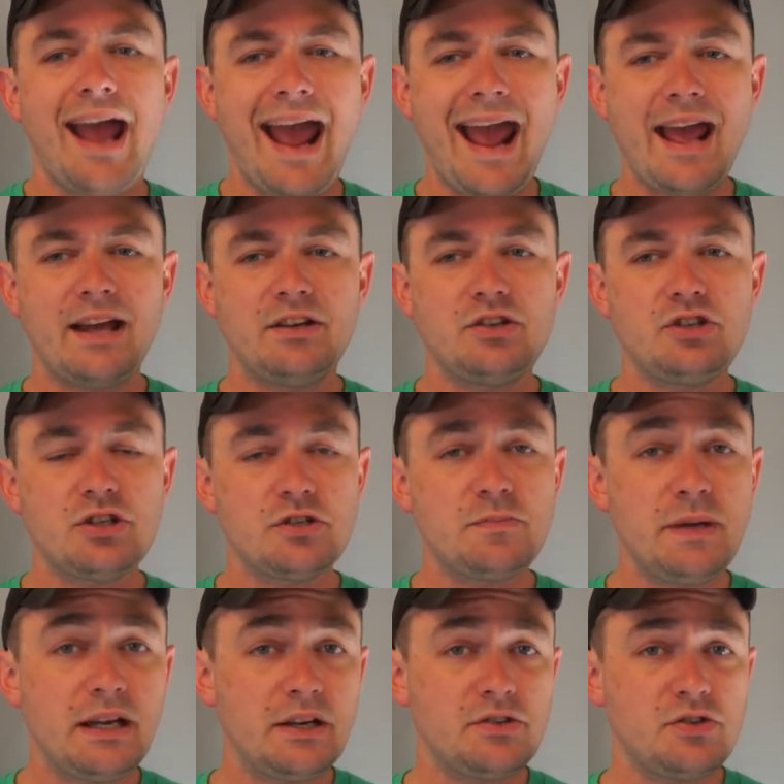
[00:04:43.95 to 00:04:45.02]
and just
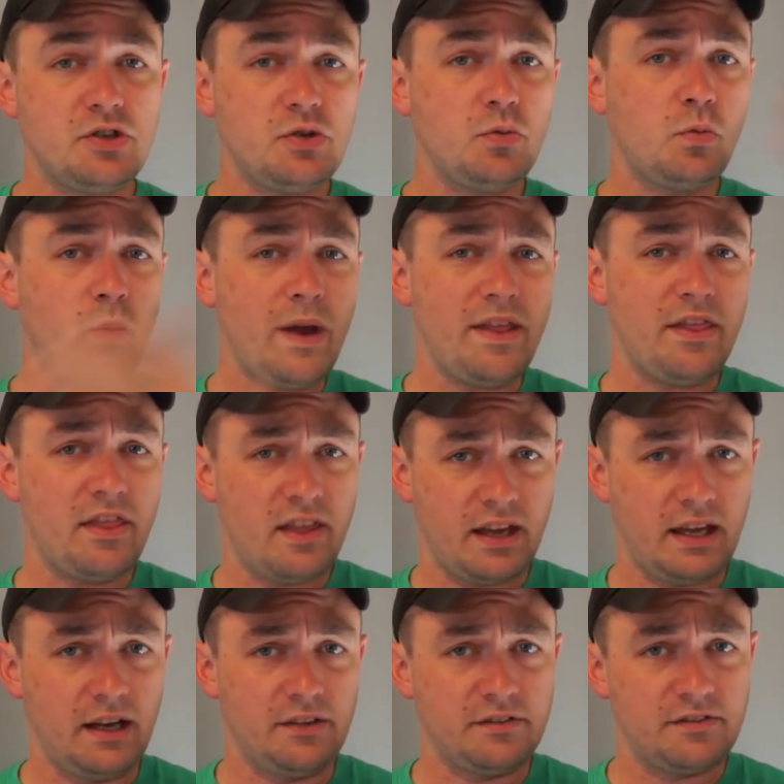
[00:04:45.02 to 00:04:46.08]
because you win the
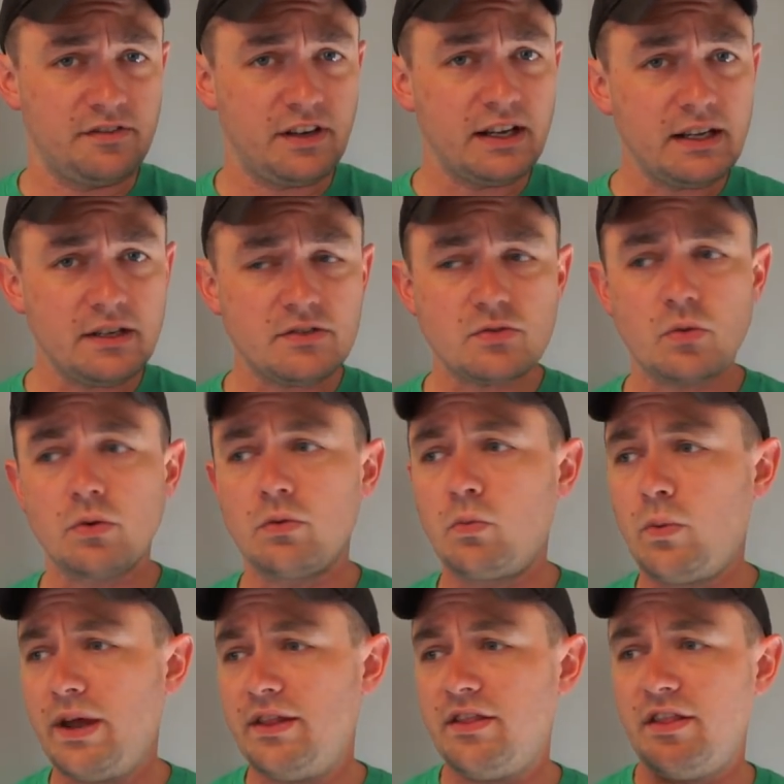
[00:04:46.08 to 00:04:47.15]
gunfight or
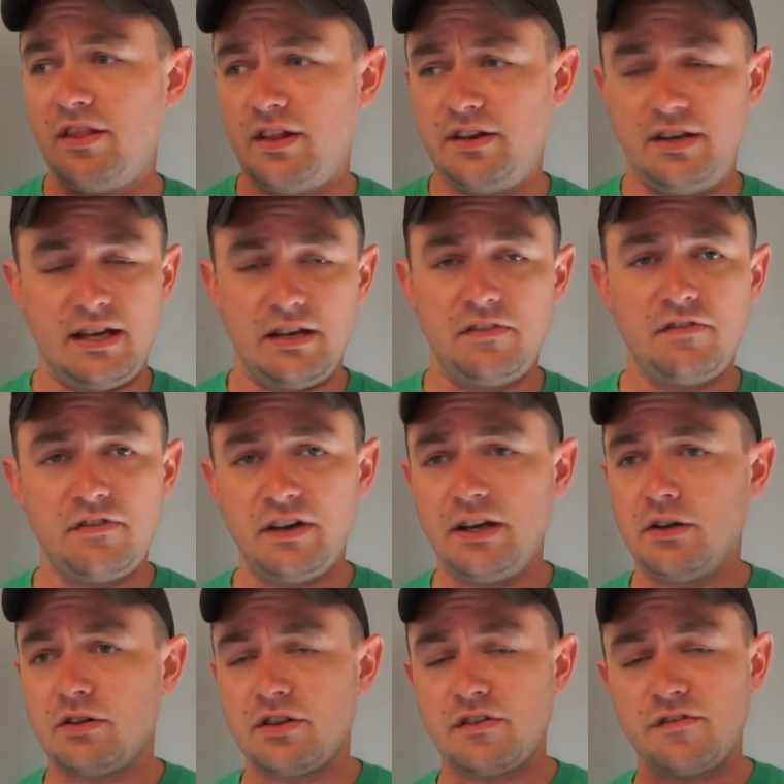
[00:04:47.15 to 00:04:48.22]
win the knife
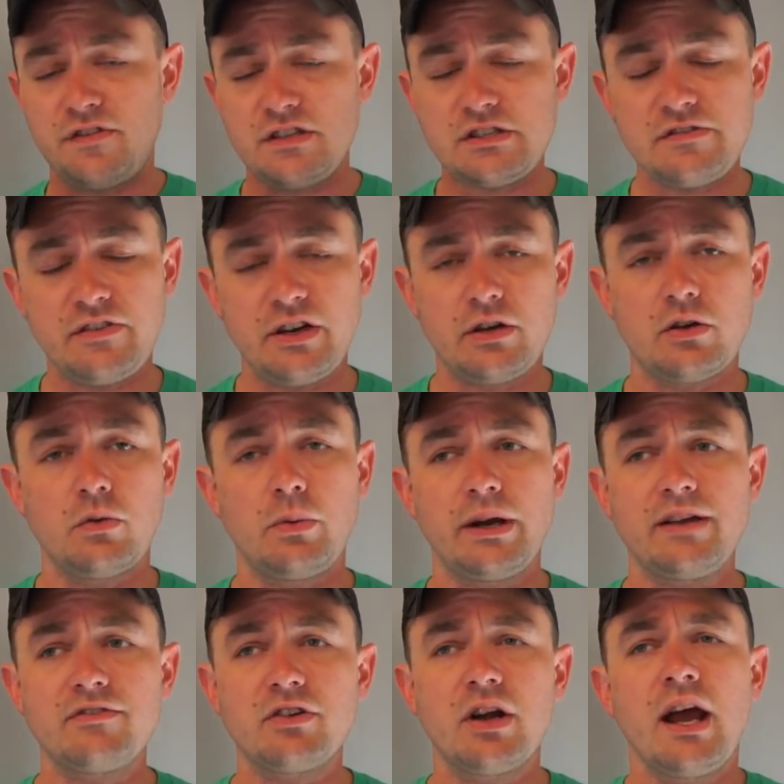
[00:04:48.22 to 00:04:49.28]
fight or the fist fight or
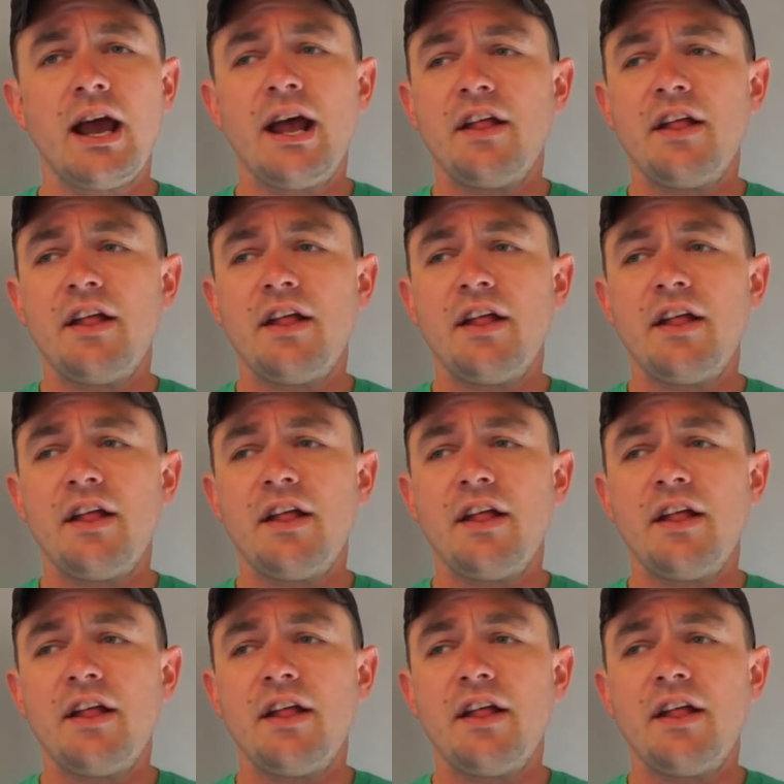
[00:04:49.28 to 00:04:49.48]
whatever,